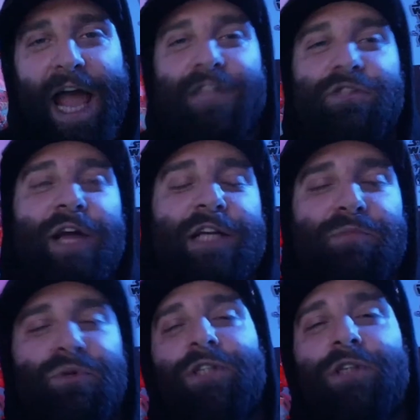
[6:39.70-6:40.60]
ask you guys,
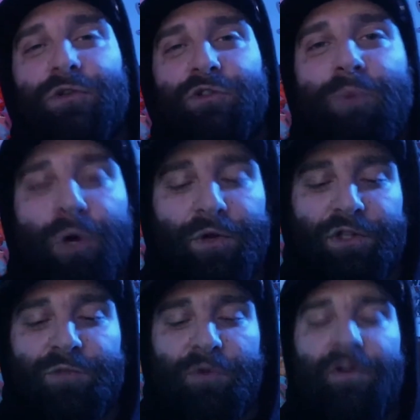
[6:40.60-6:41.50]
please go support
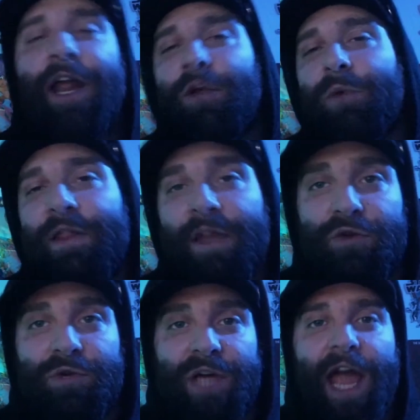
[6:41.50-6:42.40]
this movie in any way that
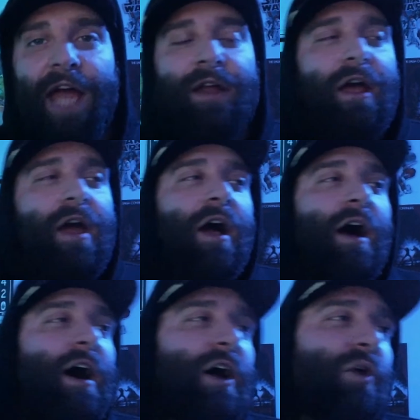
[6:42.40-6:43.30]
you can.
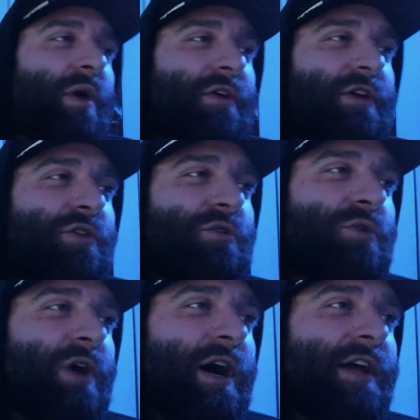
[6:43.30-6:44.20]
Whether
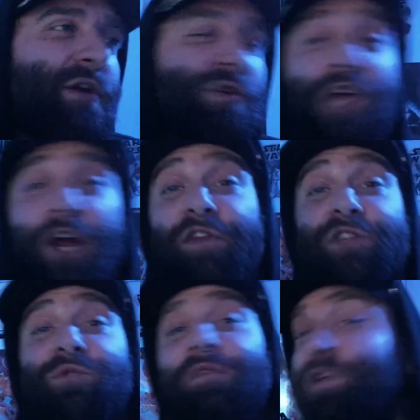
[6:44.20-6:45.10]
you share
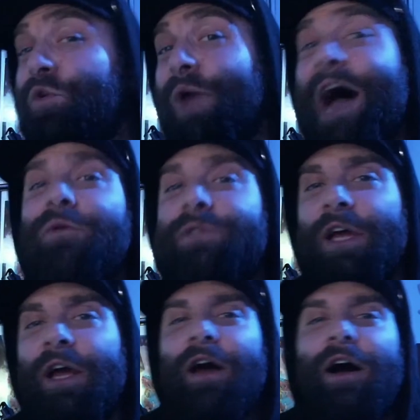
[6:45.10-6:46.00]
this review out
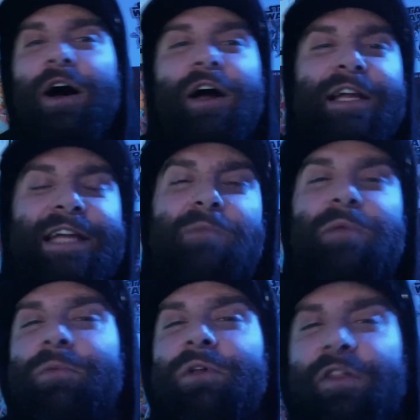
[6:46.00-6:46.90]
and get
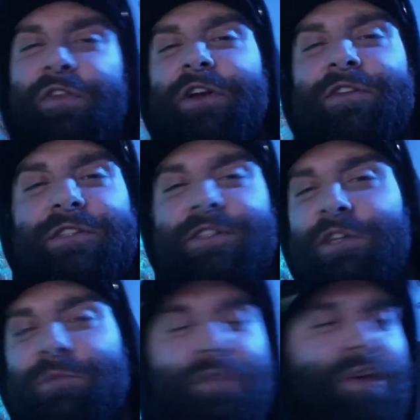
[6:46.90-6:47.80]
people into theaters to see
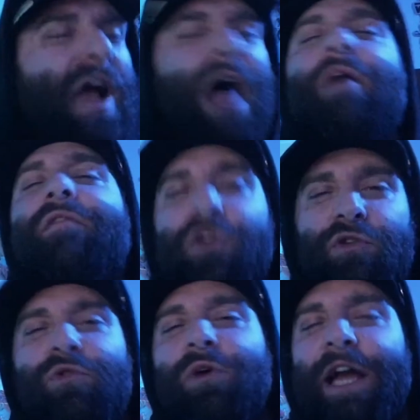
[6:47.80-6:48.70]
the movie, or however
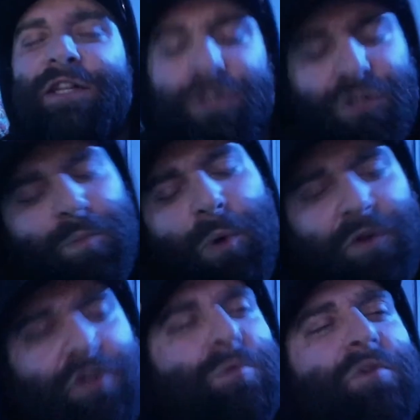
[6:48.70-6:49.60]
you do it, guys, just
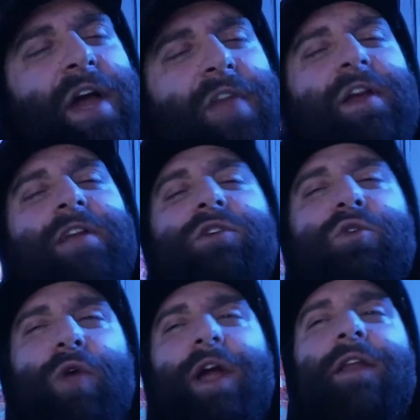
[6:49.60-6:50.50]
support this movie. I think it's a
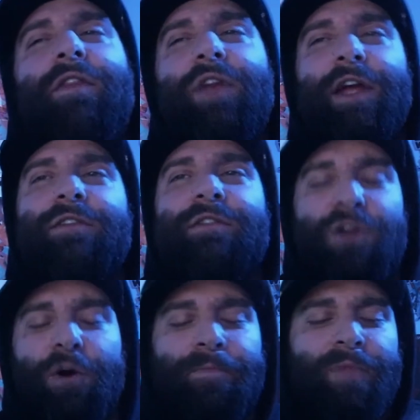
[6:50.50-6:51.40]
great thing to
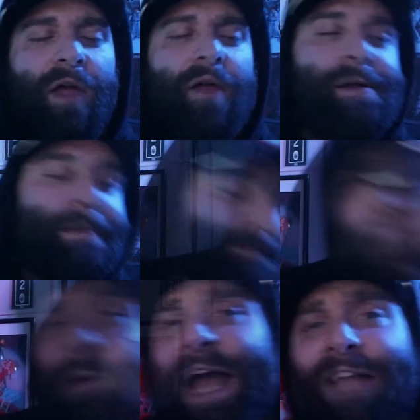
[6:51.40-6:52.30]
do.
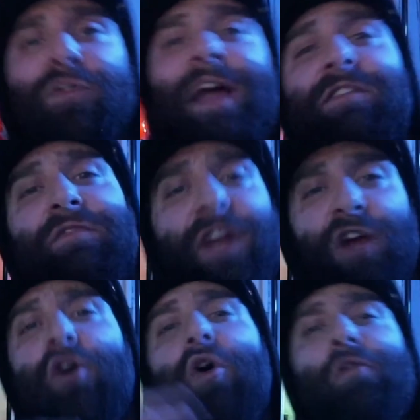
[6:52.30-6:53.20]
Anyway, guys, so that's the
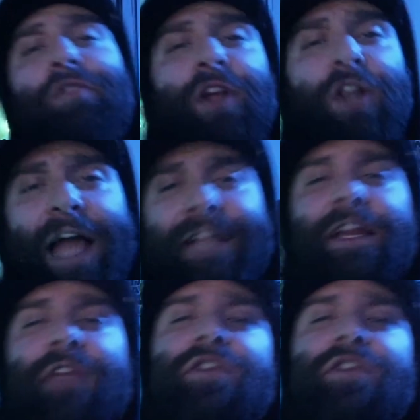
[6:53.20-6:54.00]
video. Hopefully you liked it. If you